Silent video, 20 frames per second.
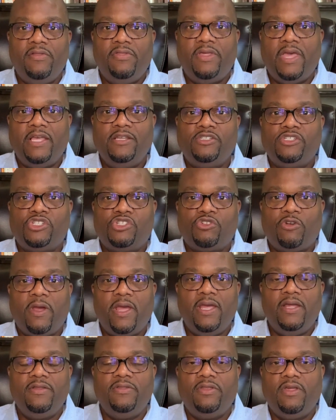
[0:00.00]
they
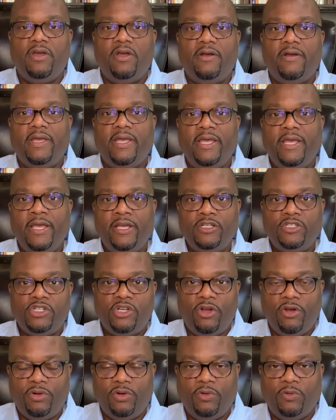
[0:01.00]
strain their
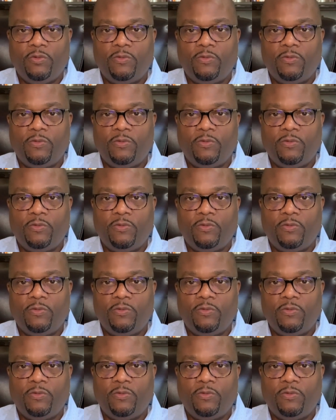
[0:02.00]
internal